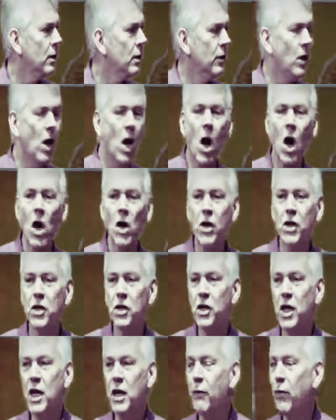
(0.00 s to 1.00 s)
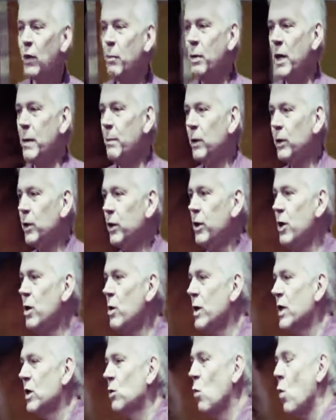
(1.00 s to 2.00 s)
The hardest thing for people to
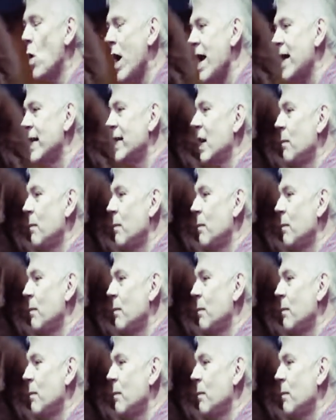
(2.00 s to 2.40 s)
do is wait